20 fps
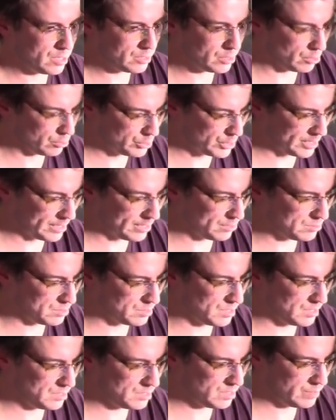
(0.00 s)
Go check out
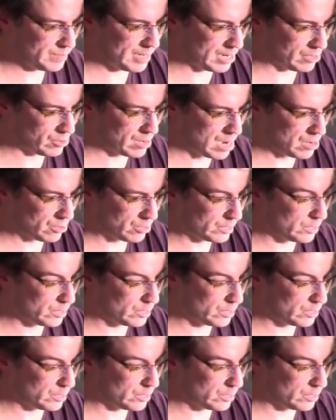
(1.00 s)
CNC Power Hour.